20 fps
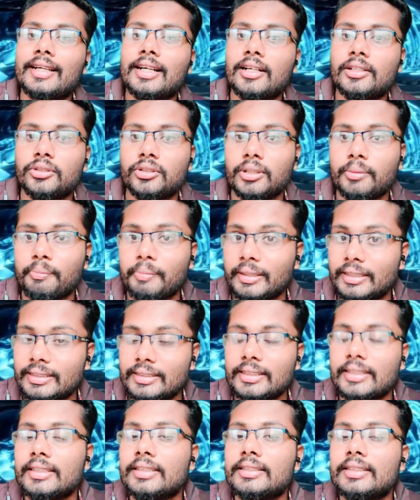also the
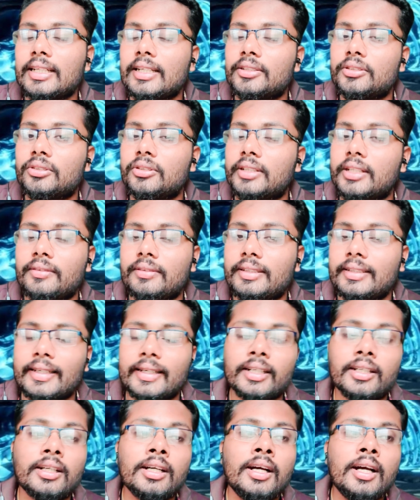picture is also they will
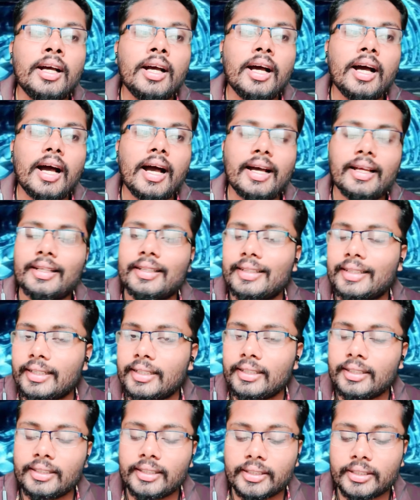take. And
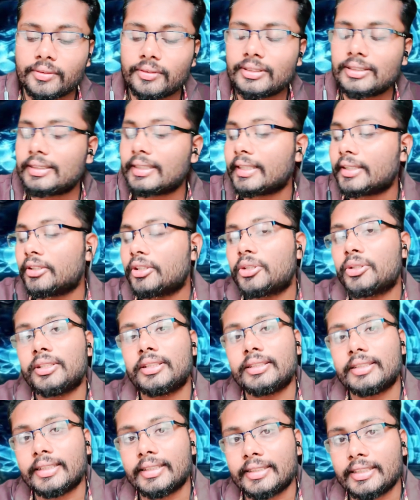then it will send you to a
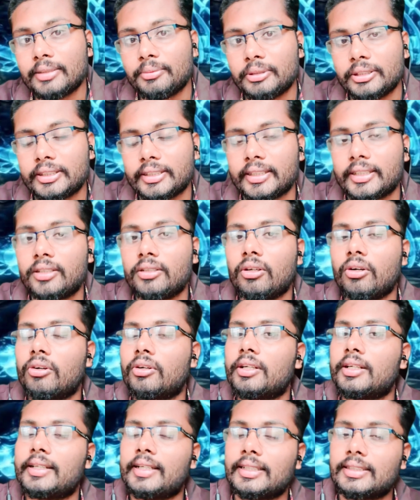CT machine
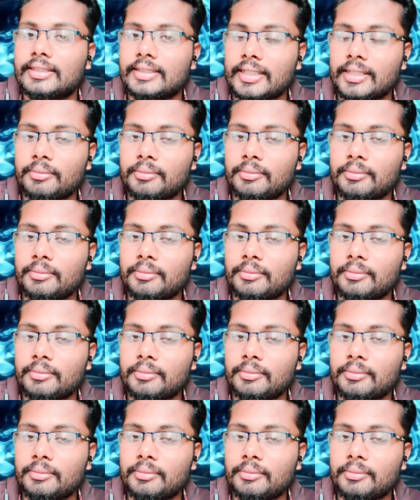or an X-ray